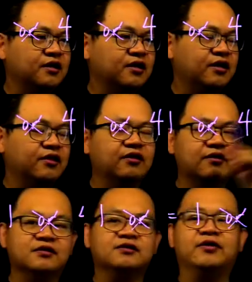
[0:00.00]
in the
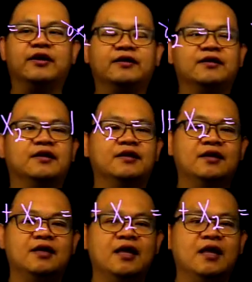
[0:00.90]
constraint.
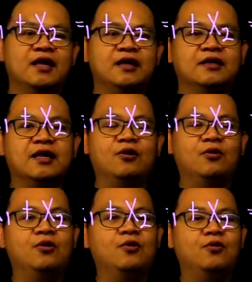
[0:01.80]
Now,
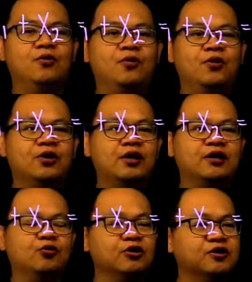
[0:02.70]

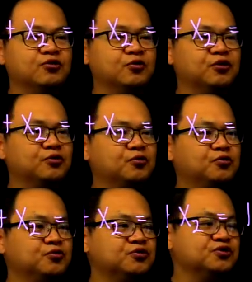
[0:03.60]
in order to
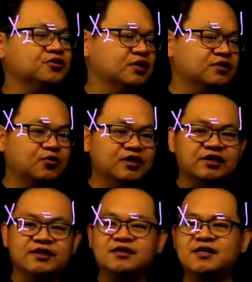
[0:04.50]
introduce
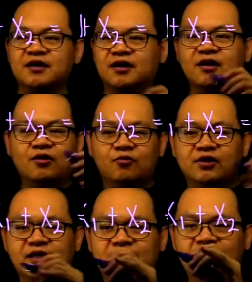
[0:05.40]
switches here, what
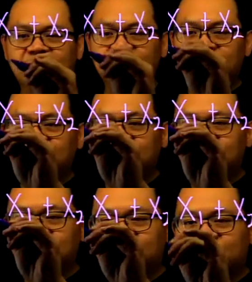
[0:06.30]
I'd like
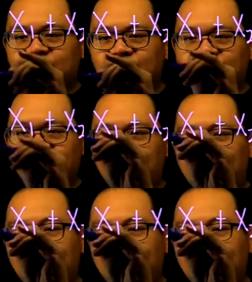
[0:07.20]
to do